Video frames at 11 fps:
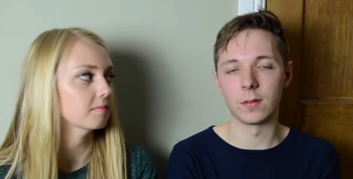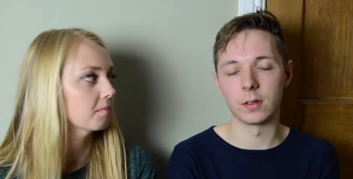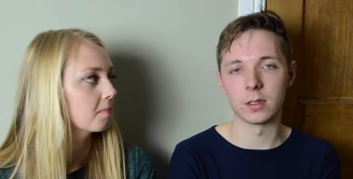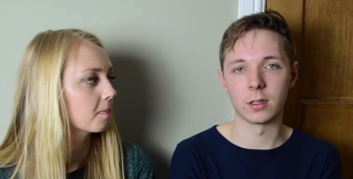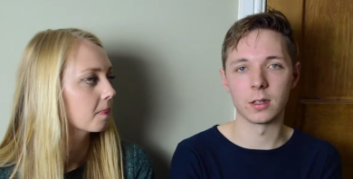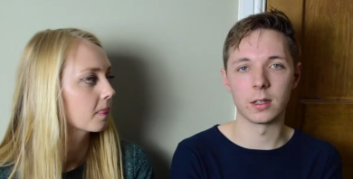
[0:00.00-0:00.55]
Speaker 1: even
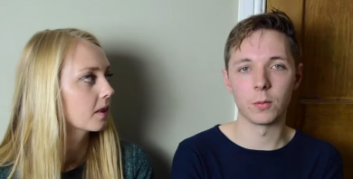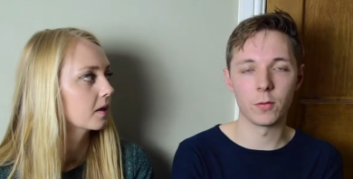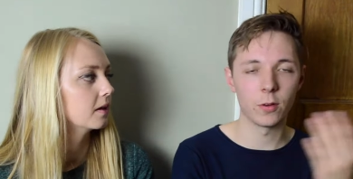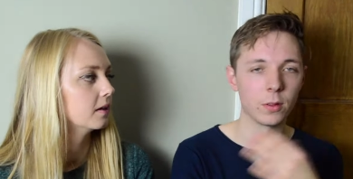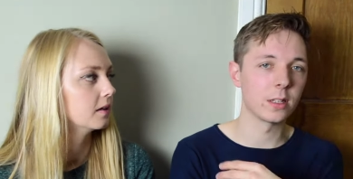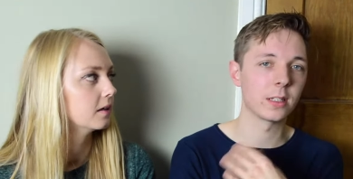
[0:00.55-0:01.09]
decide that. We're
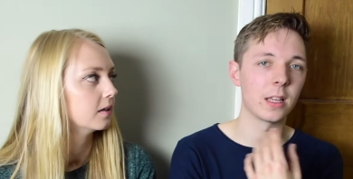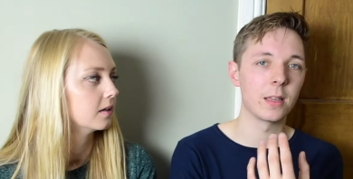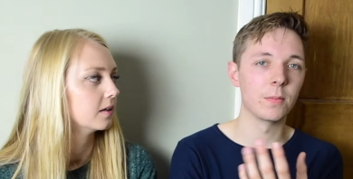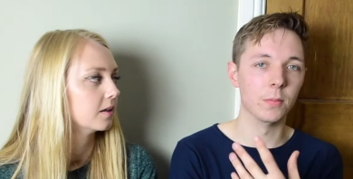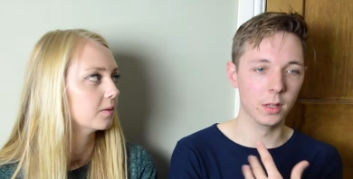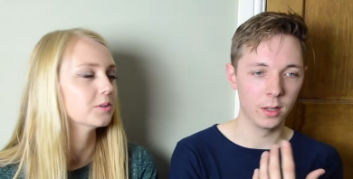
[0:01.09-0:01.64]
from the
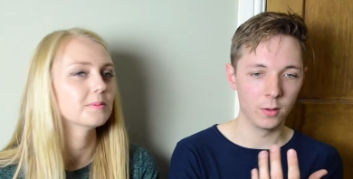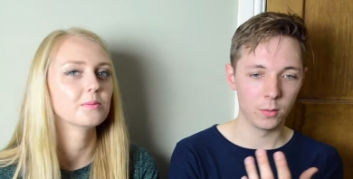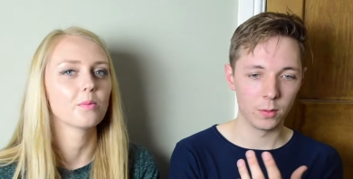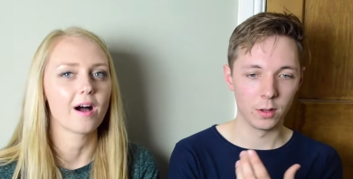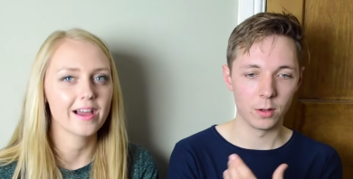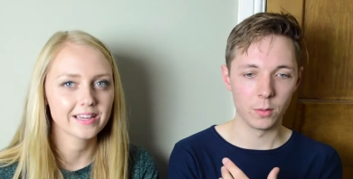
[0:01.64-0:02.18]
same...
Speaker 2: What do you mean
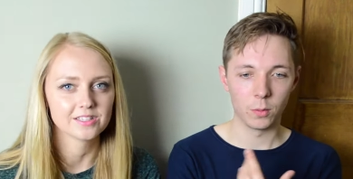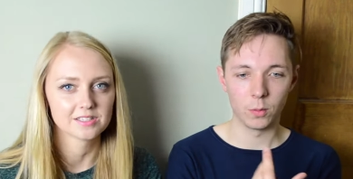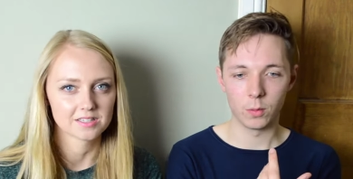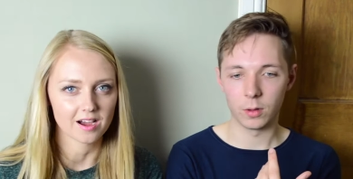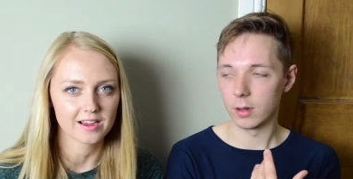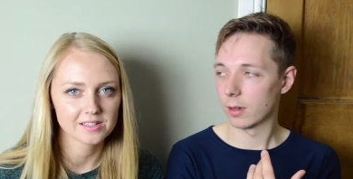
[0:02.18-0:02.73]
I can
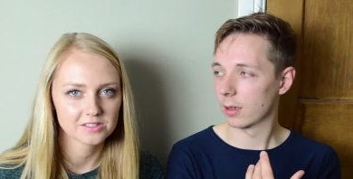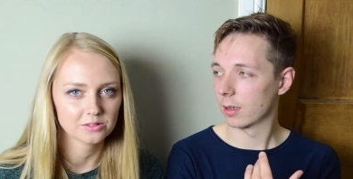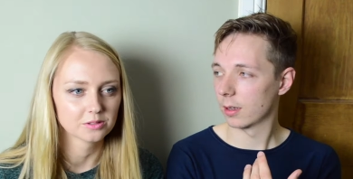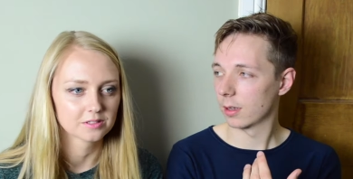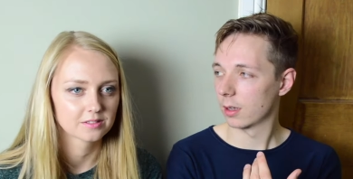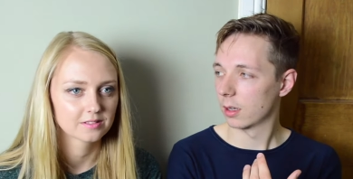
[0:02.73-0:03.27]
decide? You're
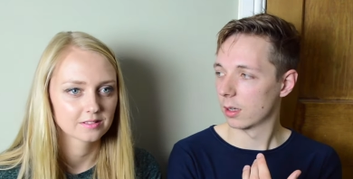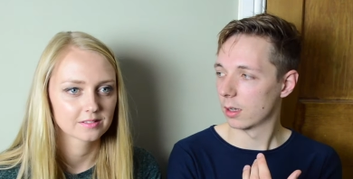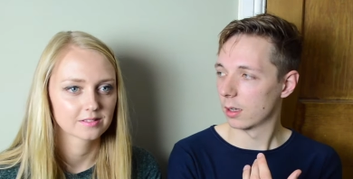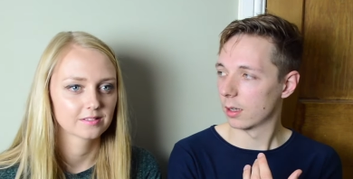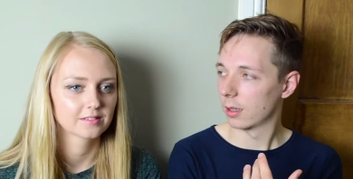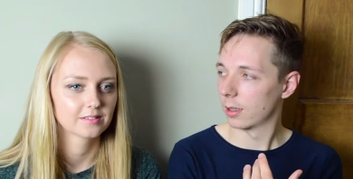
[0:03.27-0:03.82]
just...
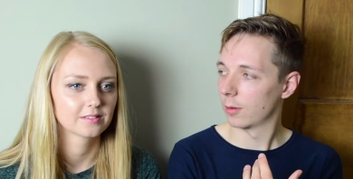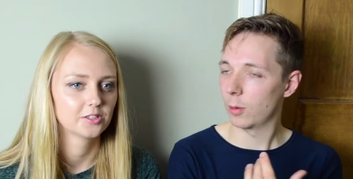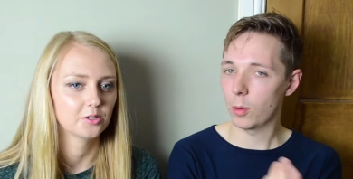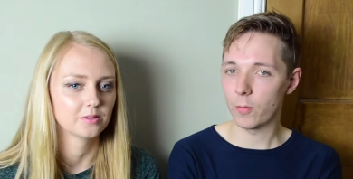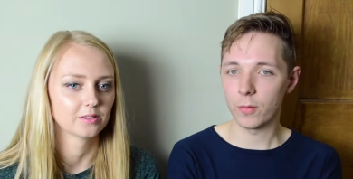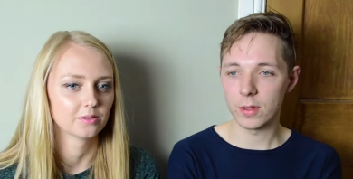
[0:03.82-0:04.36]
Speaker 1: Well, we're
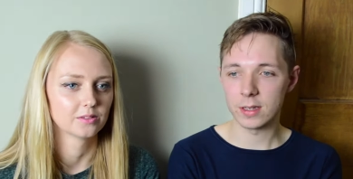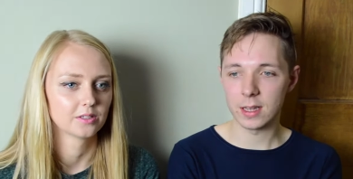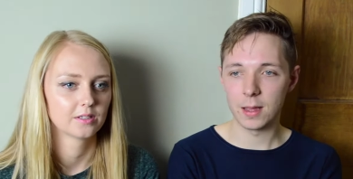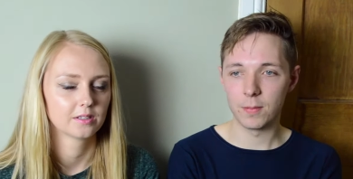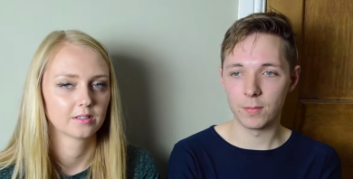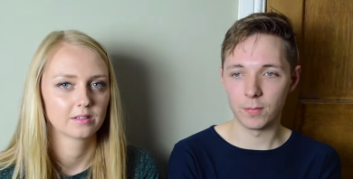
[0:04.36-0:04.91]
from the
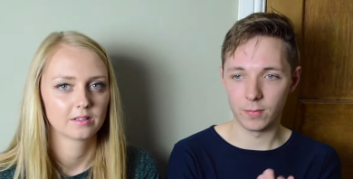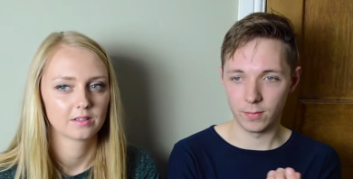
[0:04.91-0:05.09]
same...